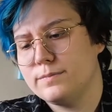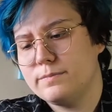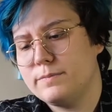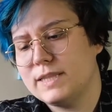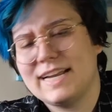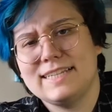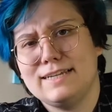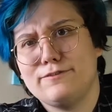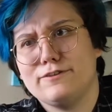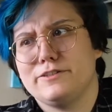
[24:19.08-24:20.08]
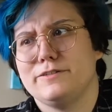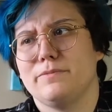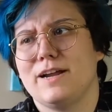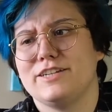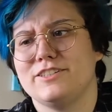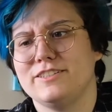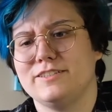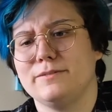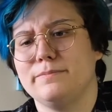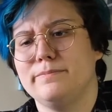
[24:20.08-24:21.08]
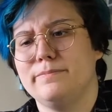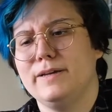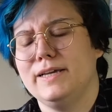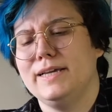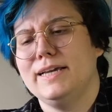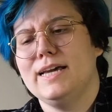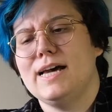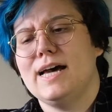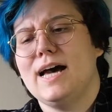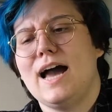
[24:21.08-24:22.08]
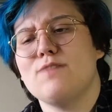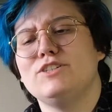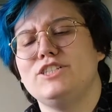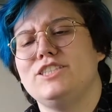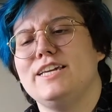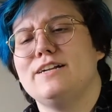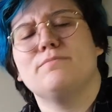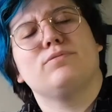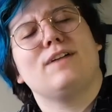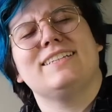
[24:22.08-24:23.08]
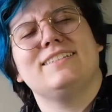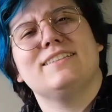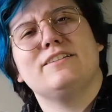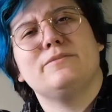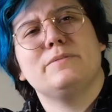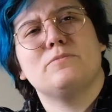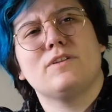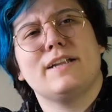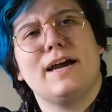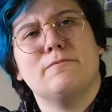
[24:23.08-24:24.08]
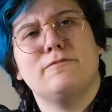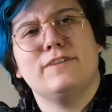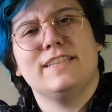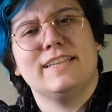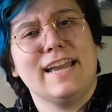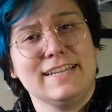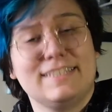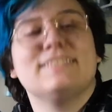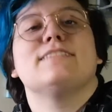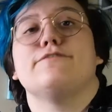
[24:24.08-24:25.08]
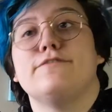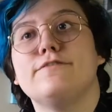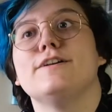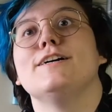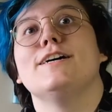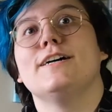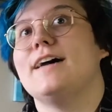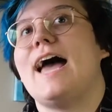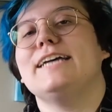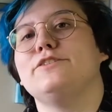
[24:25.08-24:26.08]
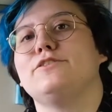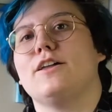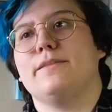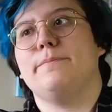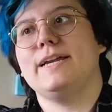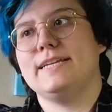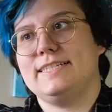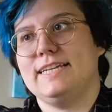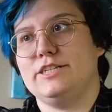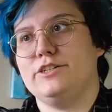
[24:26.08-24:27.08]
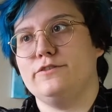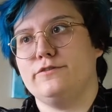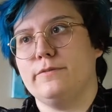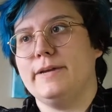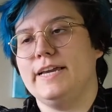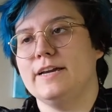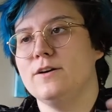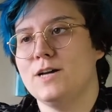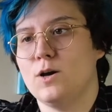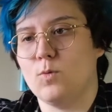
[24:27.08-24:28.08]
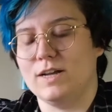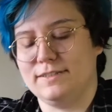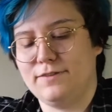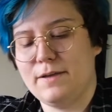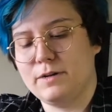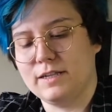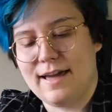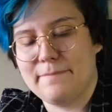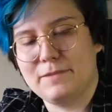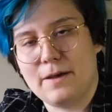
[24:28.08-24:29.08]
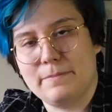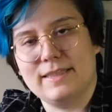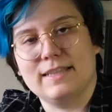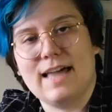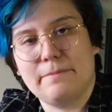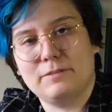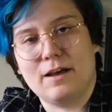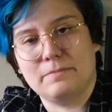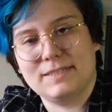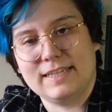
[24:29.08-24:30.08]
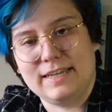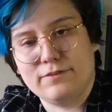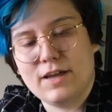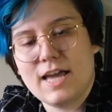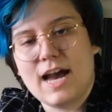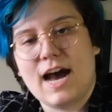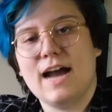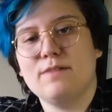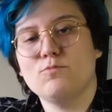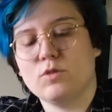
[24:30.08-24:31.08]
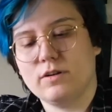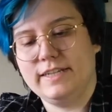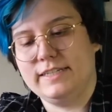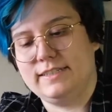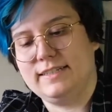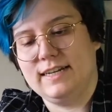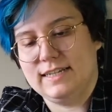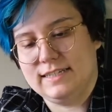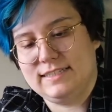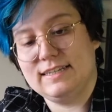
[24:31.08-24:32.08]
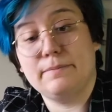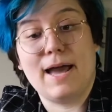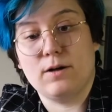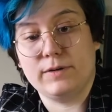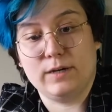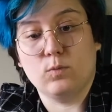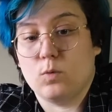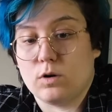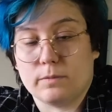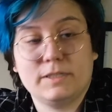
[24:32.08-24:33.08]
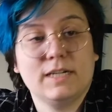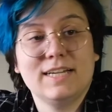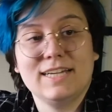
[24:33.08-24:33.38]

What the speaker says: But like I said, first impressions, I wish they compressed a little bit more to help fit in the case, because as you saw, the biggest issue for me was if I put a laptop in the laptop sleeve, I'm worried it's gonna somehow get warped.